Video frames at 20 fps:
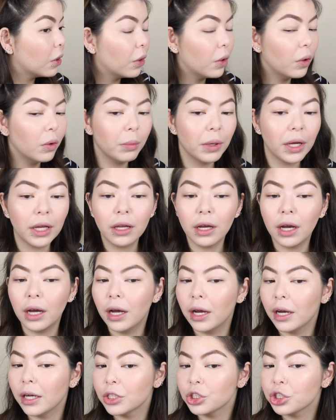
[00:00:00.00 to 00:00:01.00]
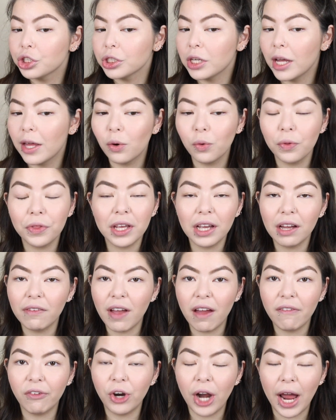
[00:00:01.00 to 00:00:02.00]
Oh my gosh, I don't think I've
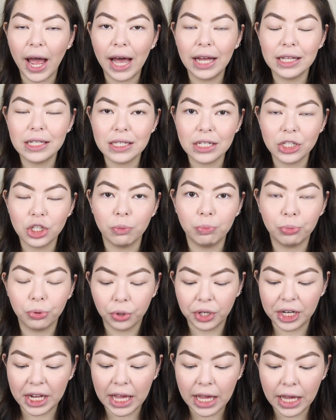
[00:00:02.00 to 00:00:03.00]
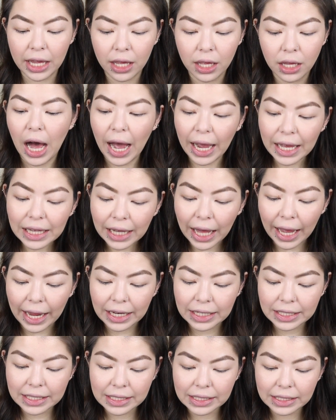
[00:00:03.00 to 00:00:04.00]
ever had such a pretty
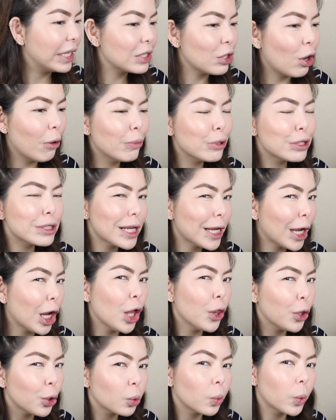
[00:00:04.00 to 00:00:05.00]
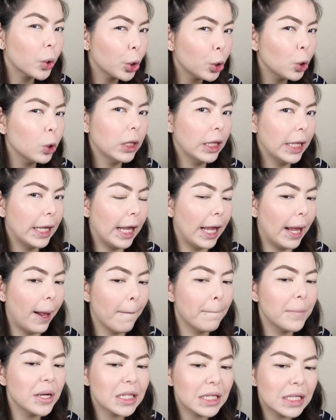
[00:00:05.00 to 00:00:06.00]
highlight. It's almost like otherworldly
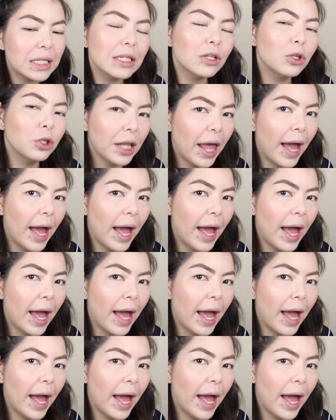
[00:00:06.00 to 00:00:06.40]
but still